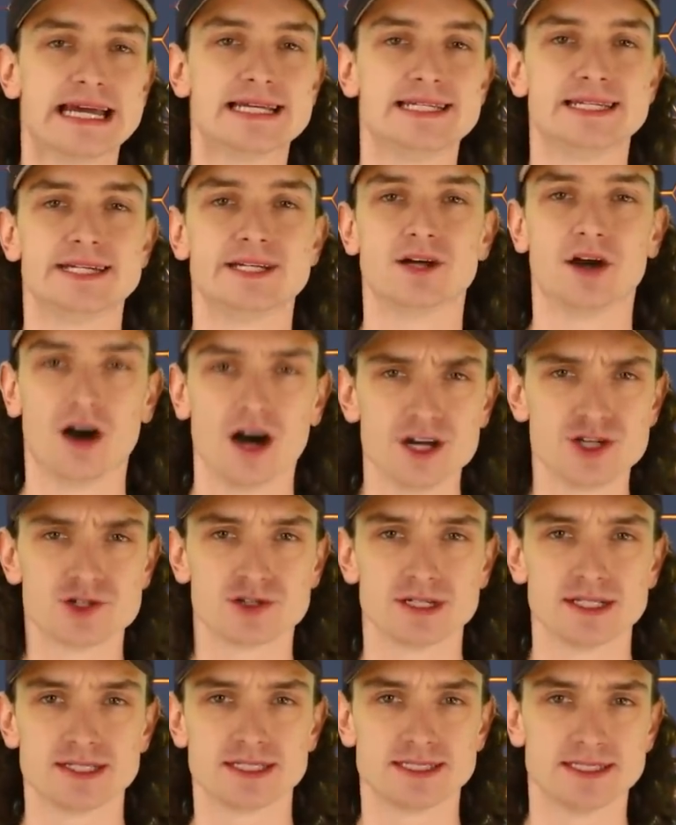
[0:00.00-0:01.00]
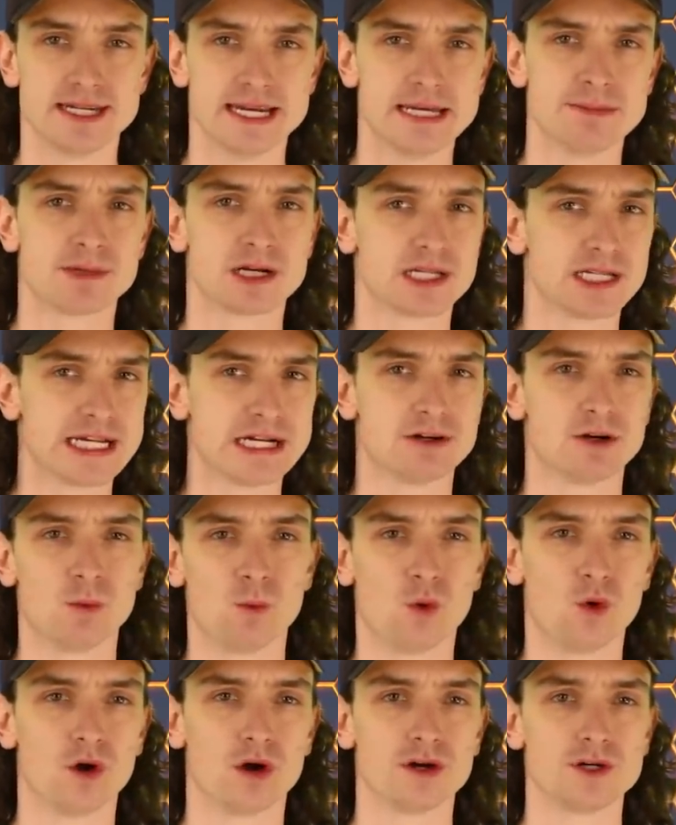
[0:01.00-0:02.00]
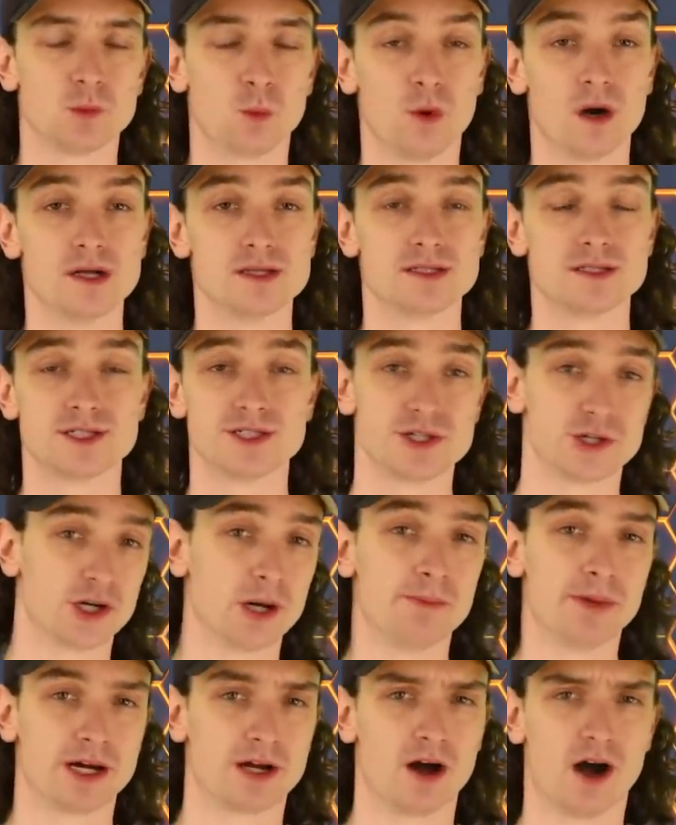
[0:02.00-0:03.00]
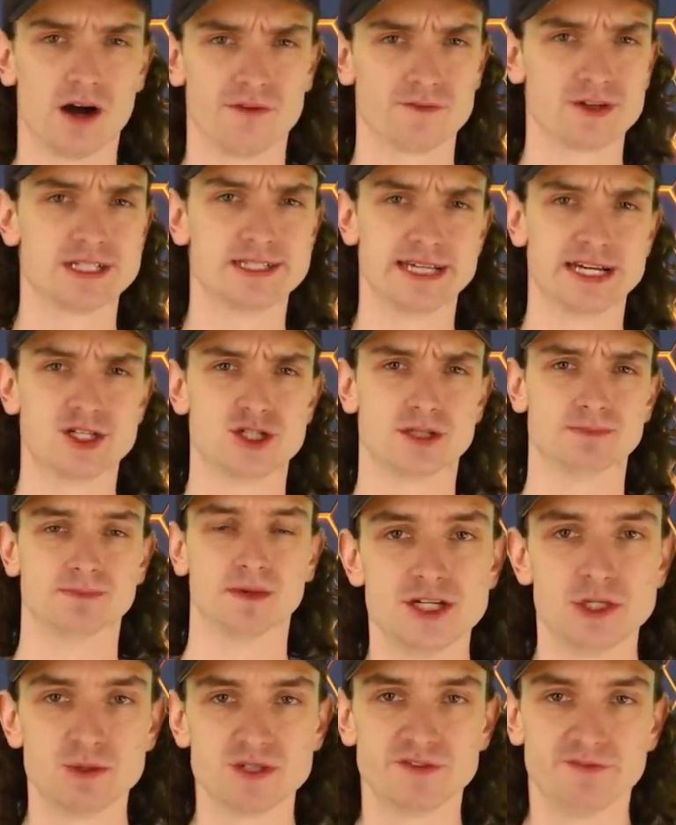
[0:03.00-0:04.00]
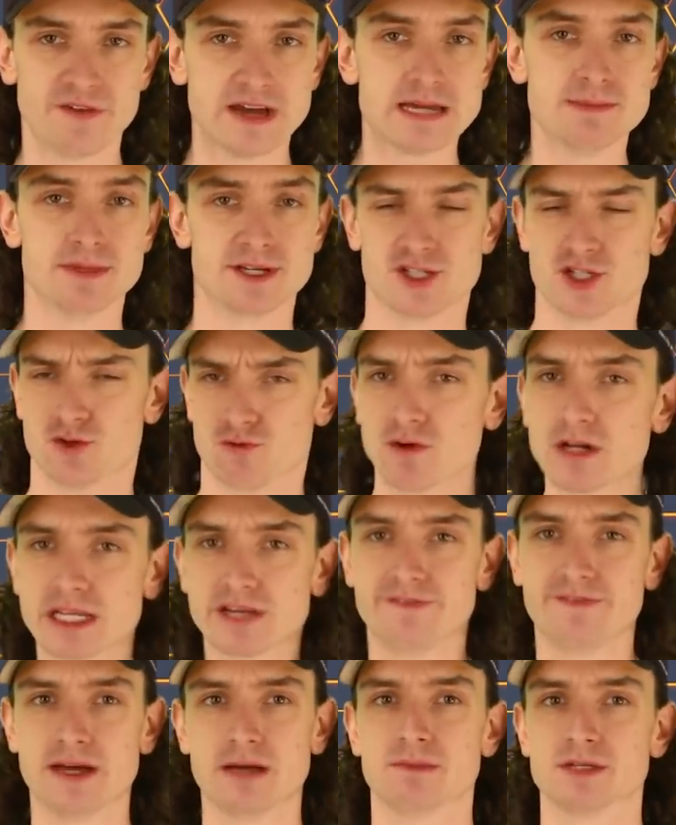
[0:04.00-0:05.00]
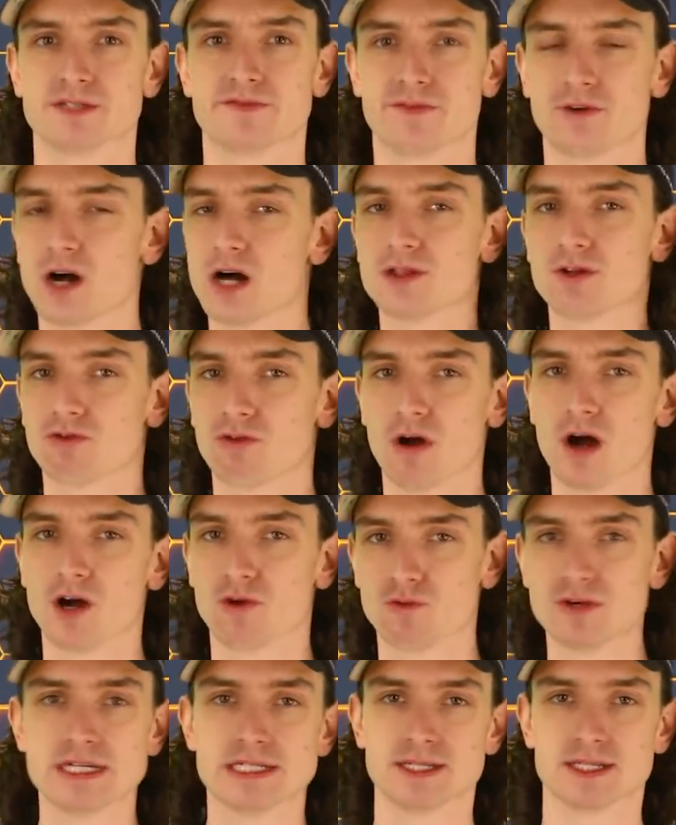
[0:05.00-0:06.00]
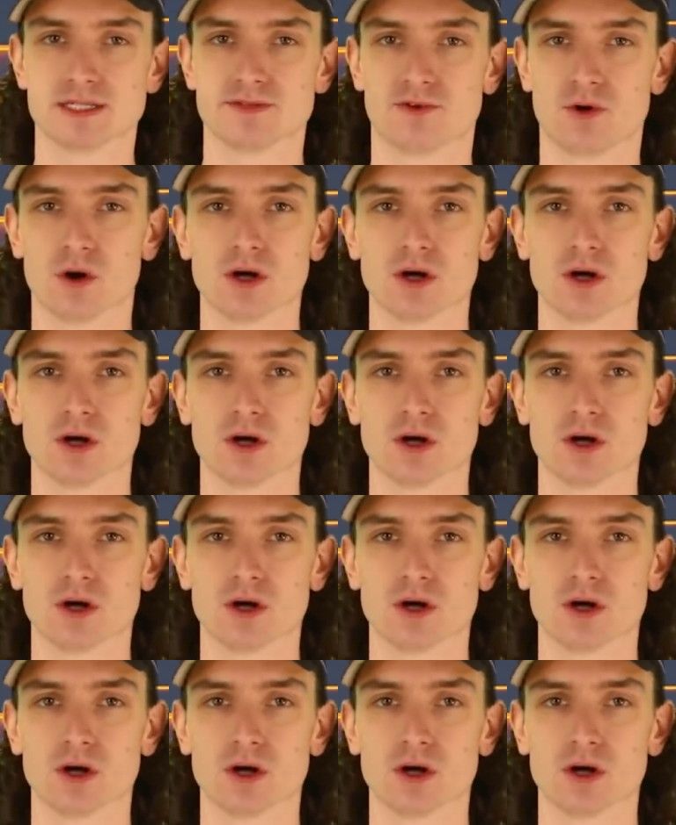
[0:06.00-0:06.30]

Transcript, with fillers: 1800s, the name Clara Ward would stir up a conversation. She was famous, really famous, for all the wrong reasons, of